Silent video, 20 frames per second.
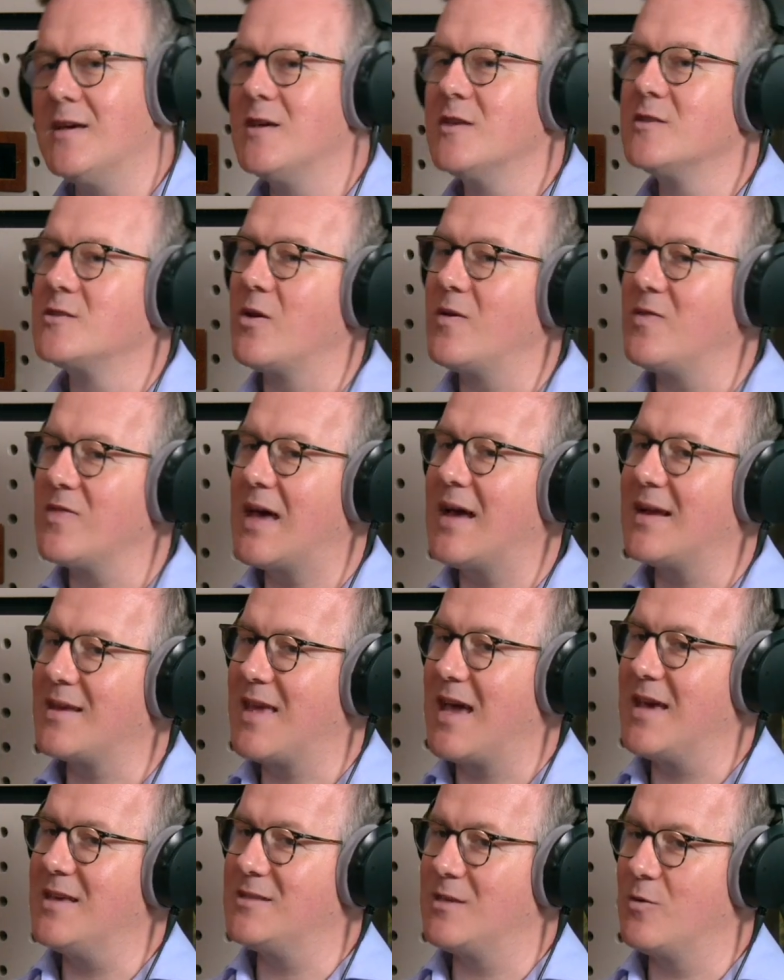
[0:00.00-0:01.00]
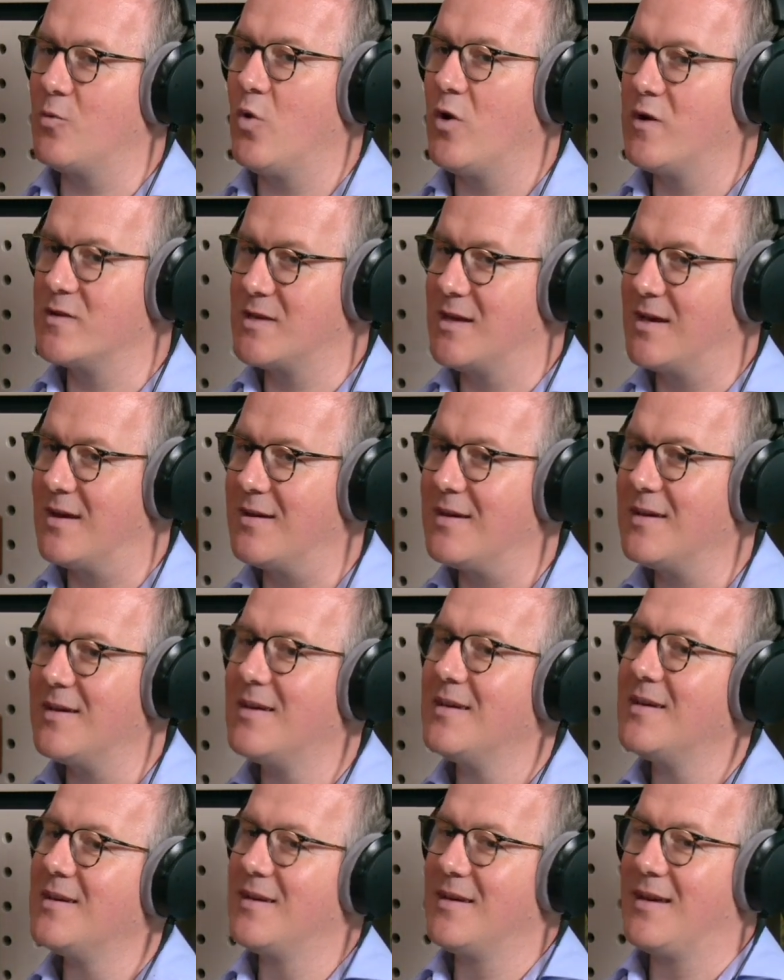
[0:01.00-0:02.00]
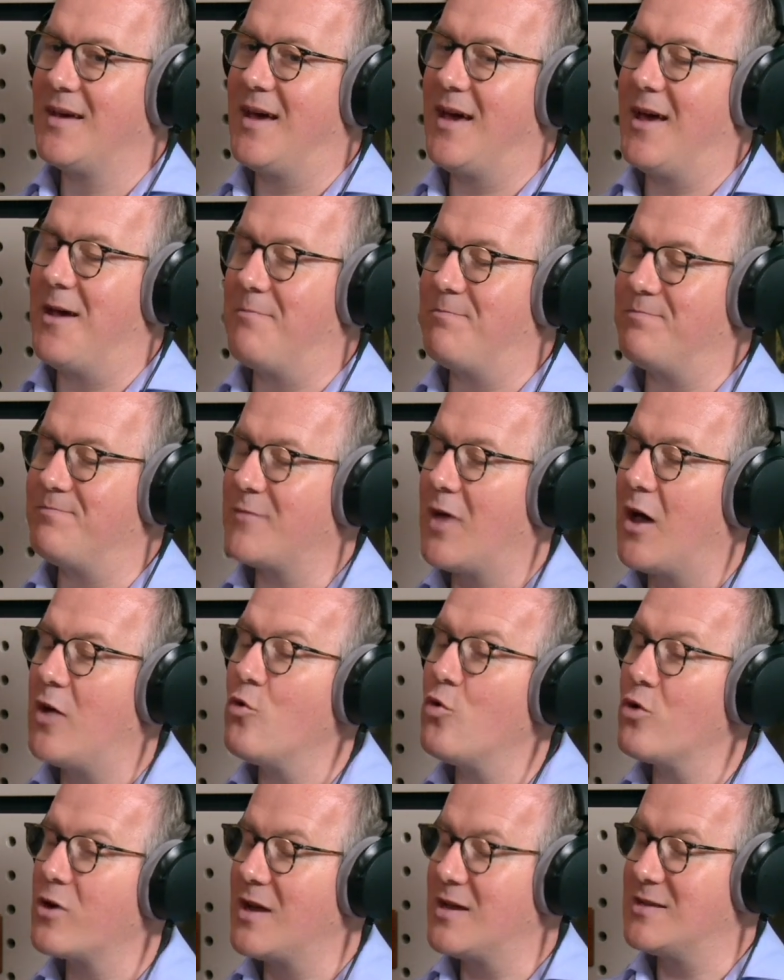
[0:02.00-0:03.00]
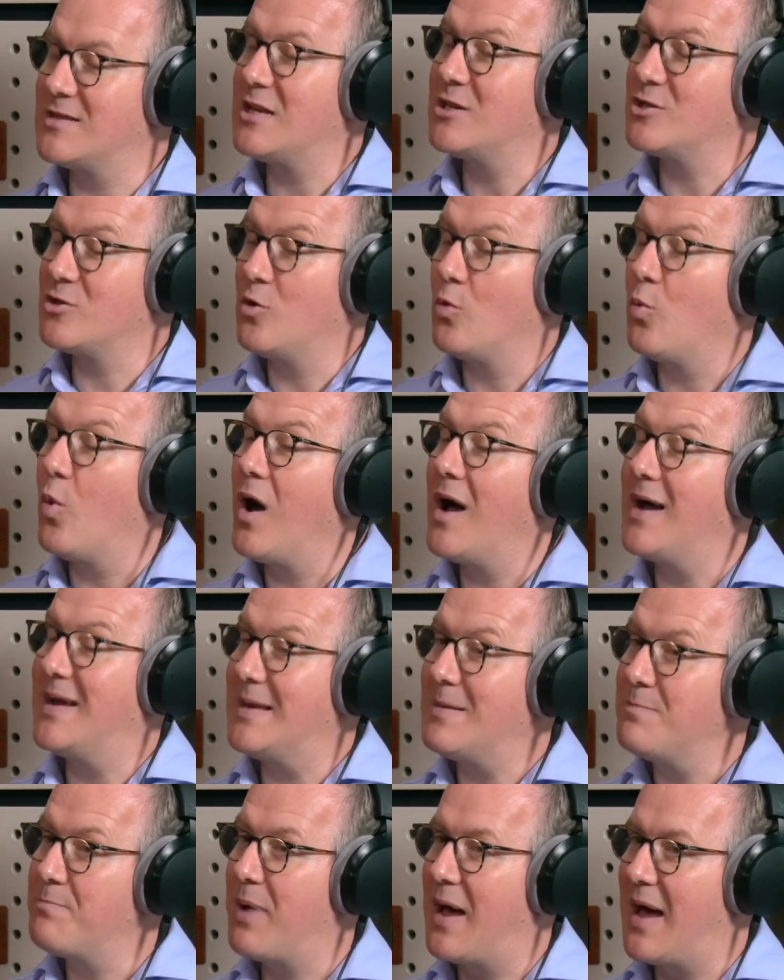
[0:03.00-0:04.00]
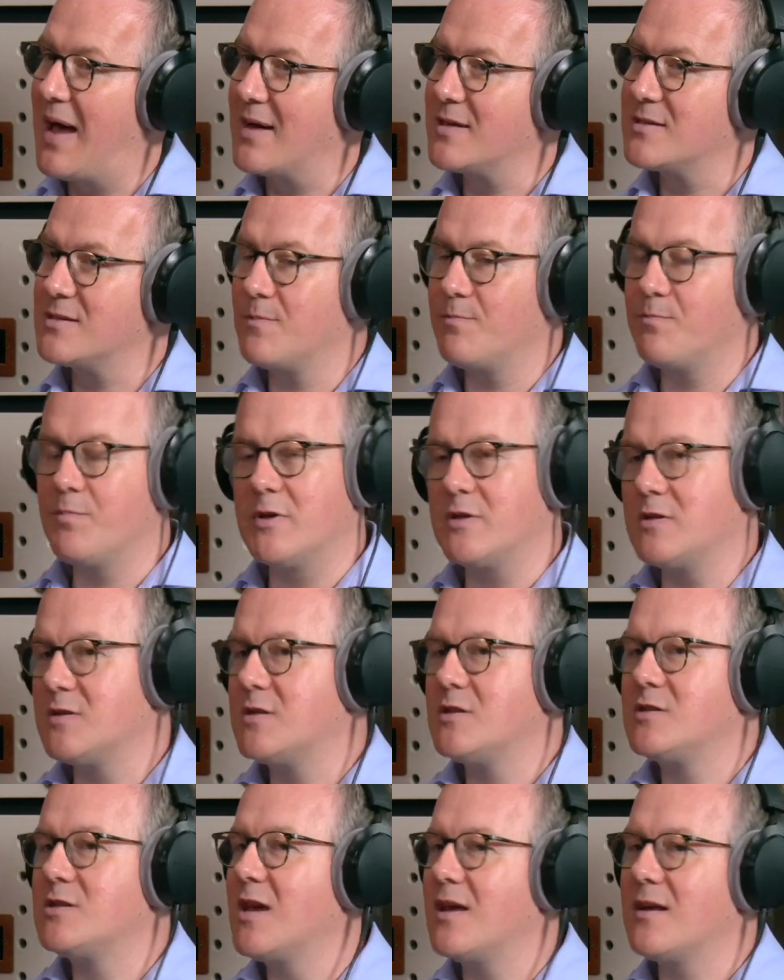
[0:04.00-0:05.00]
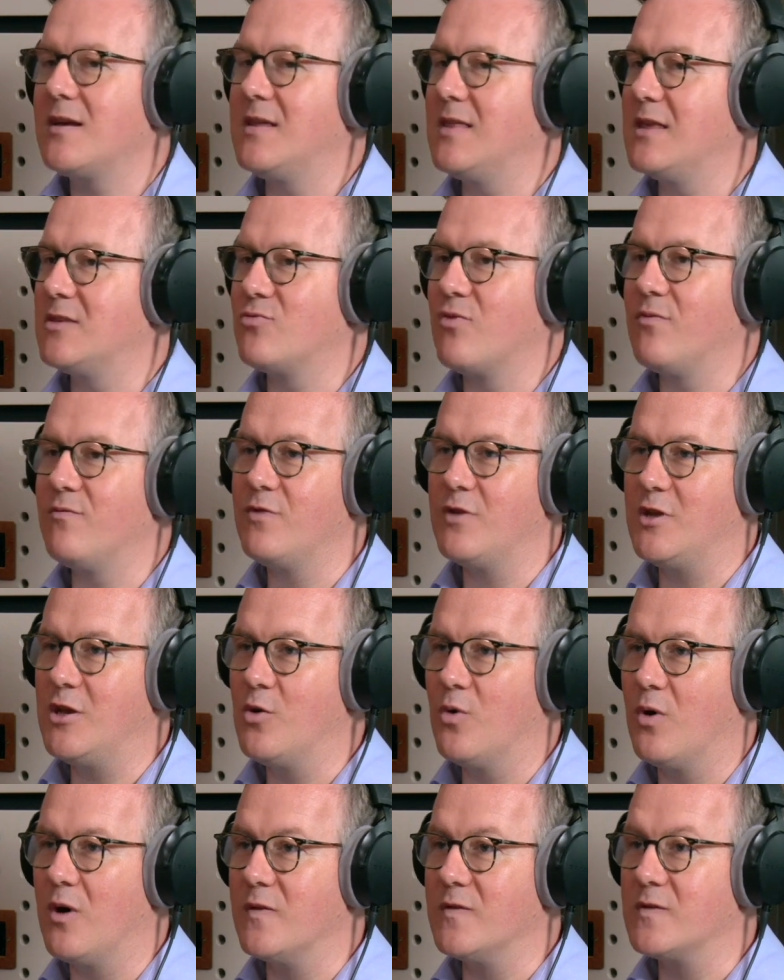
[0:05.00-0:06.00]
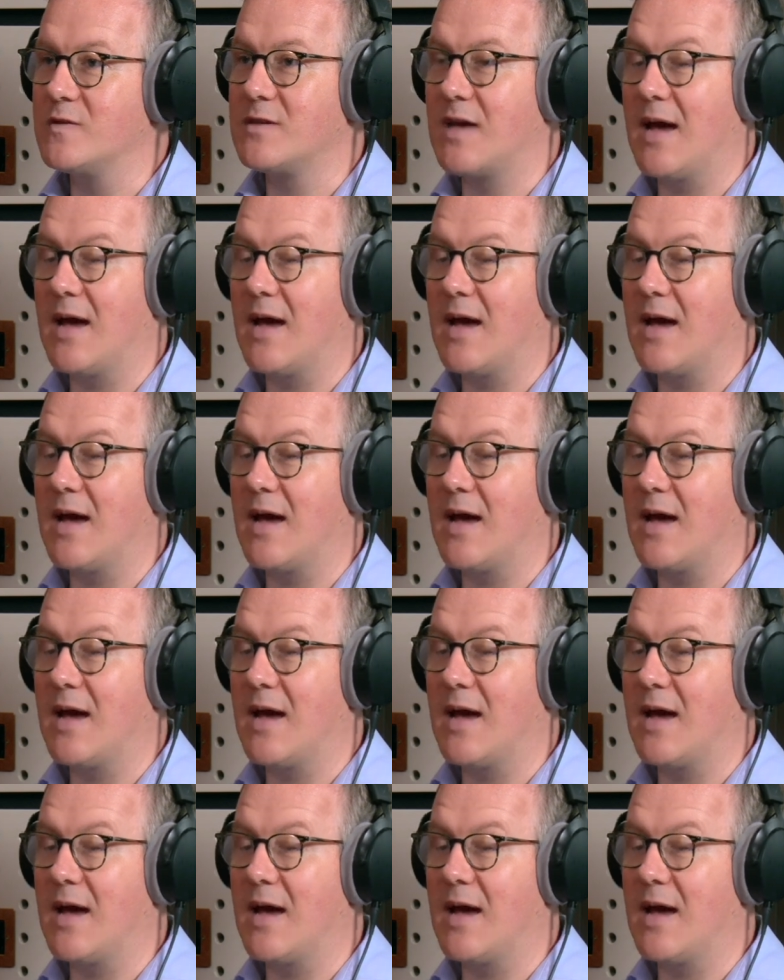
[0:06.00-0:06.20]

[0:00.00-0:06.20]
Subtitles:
So in that case, it was an organisational wide impact, but certainly there's room for nuance.